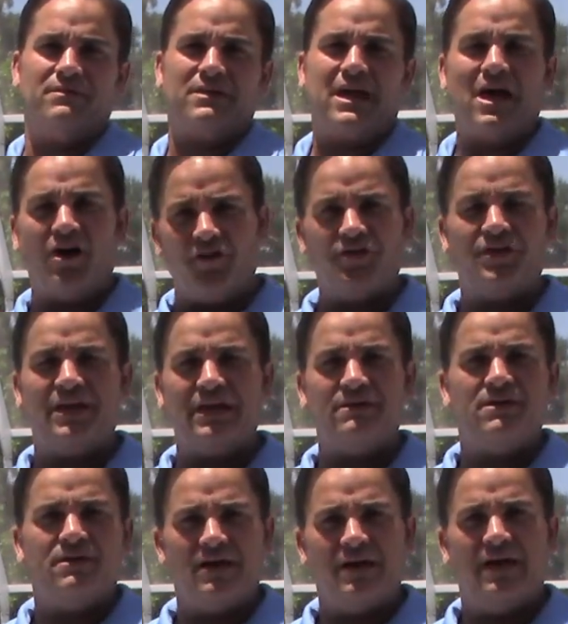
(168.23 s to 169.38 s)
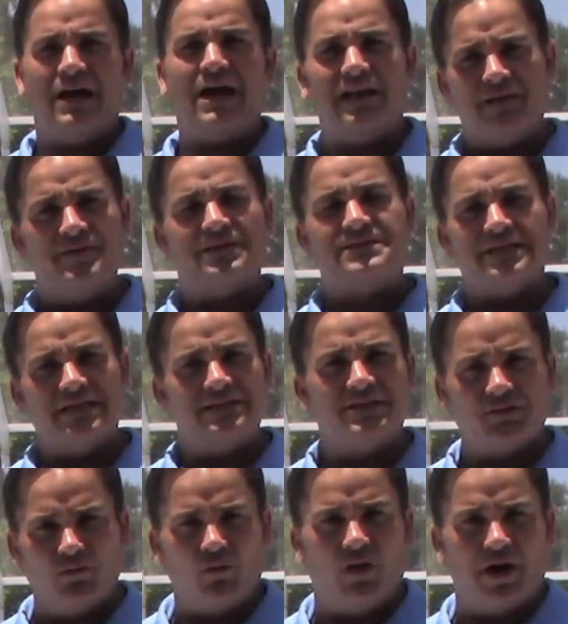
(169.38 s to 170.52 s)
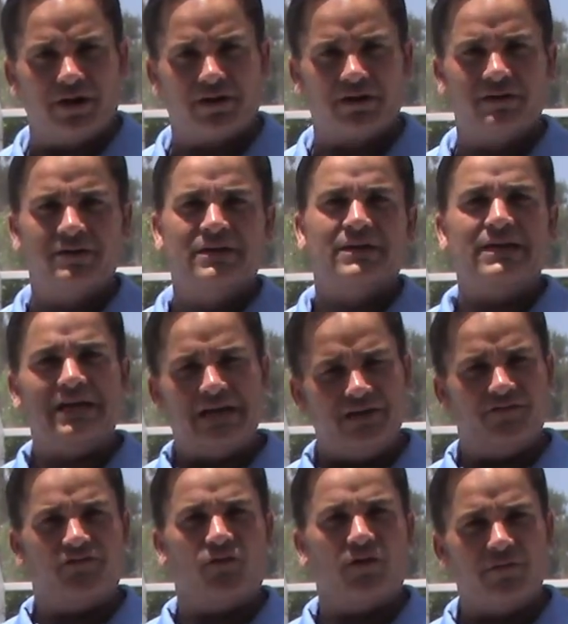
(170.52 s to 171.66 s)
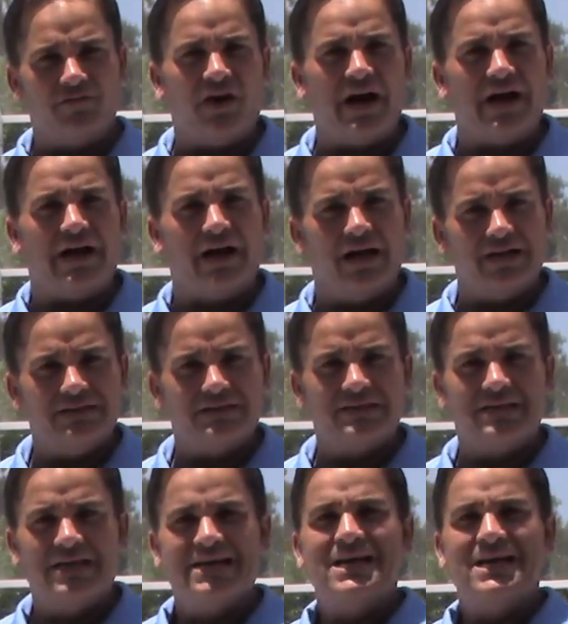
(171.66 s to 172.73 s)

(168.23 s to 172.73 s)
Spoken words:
healthy elements into the water in the form of ions,